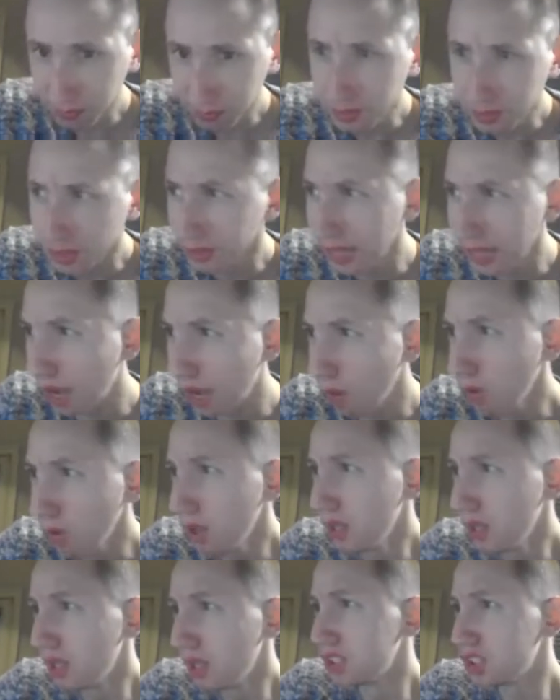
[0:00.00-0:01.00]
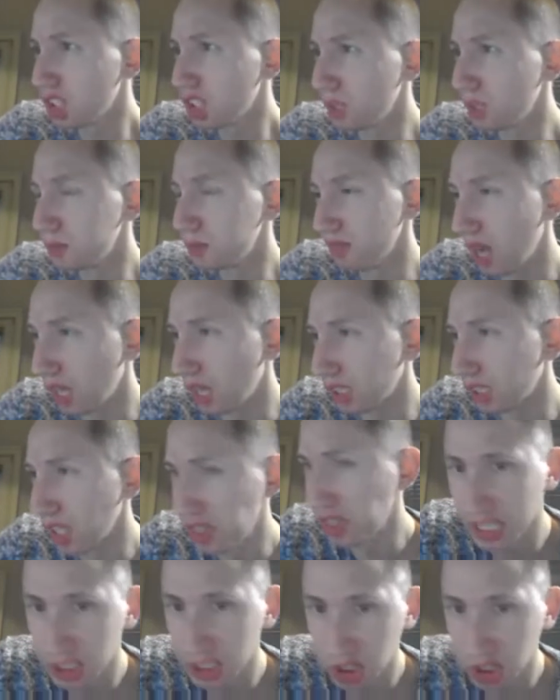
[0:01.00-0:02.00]
Now, in terms of other
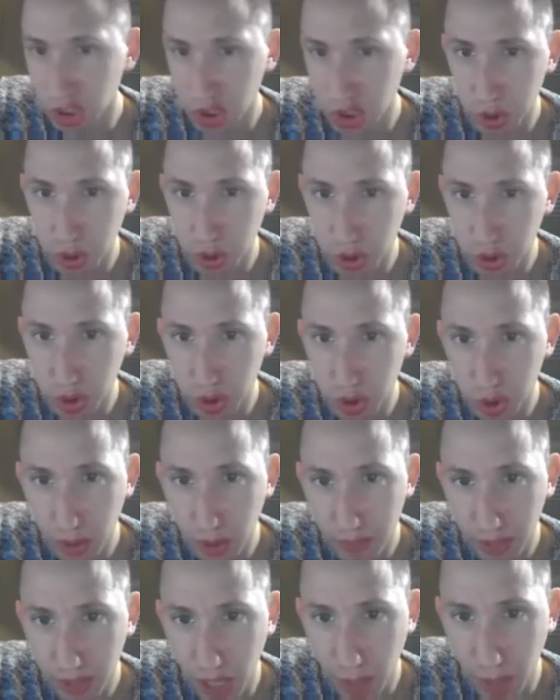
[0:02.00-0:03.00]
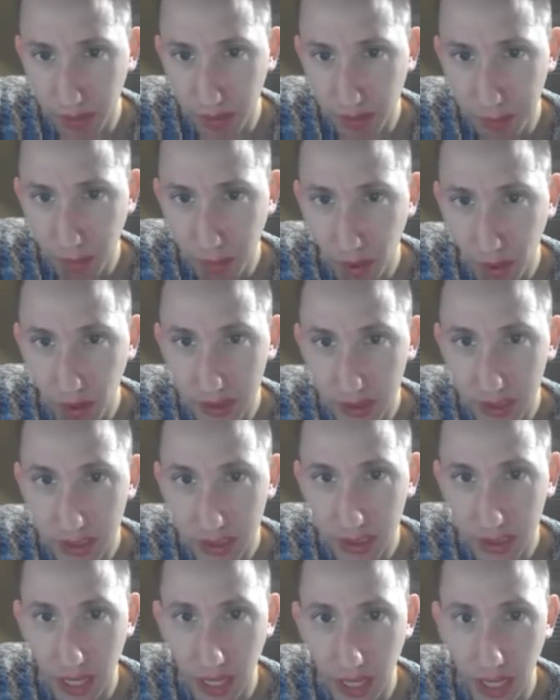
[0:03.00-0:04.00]
things to do, you do have a couple of parks,
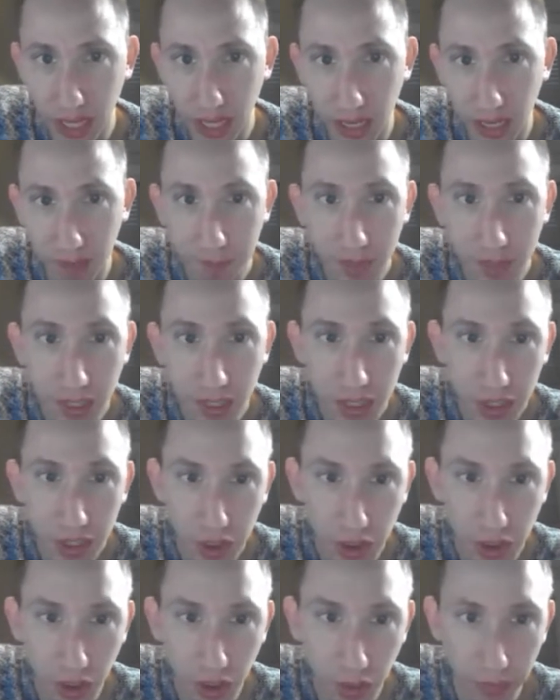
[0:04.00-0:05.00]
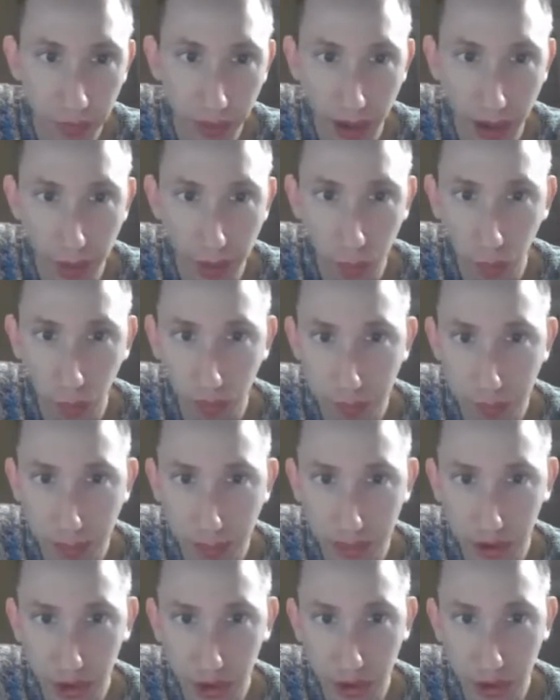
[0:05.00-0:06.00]
that I will
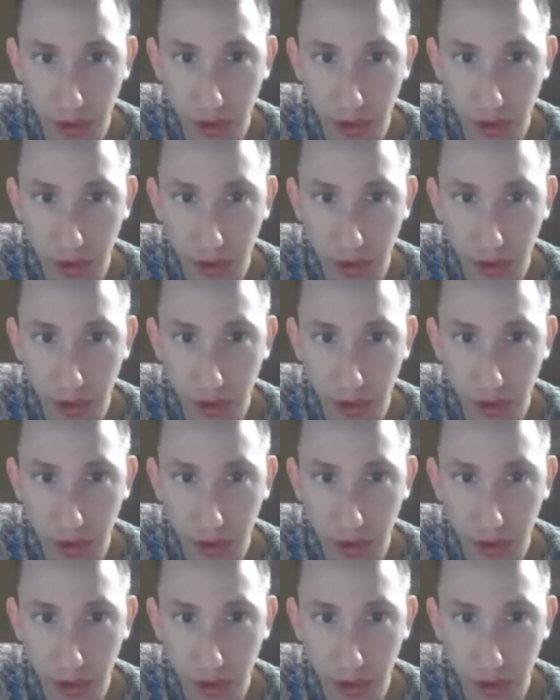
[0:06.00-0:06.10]
mention.